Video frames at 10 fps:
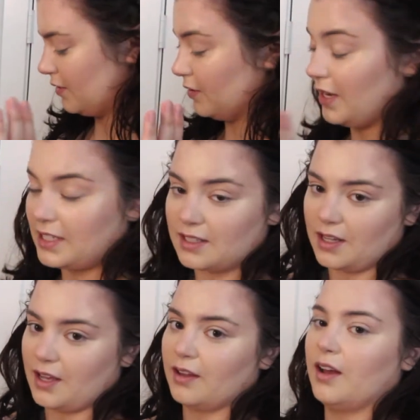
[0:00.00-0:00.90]
so next
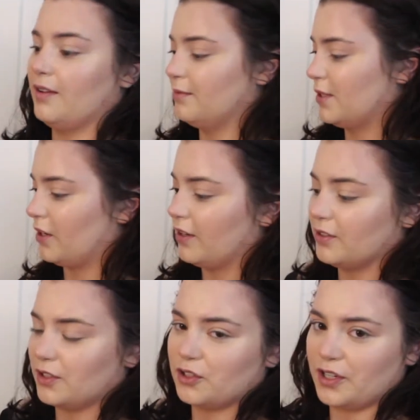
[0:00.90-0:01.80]
thing, I'm sorry
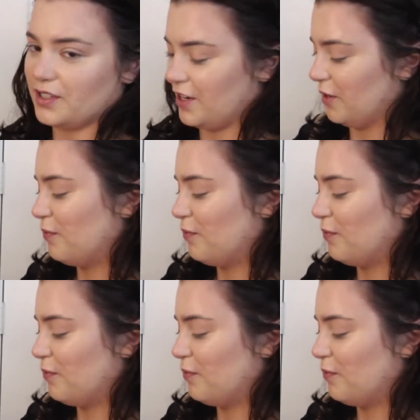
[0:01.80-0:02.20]
there's a trend here,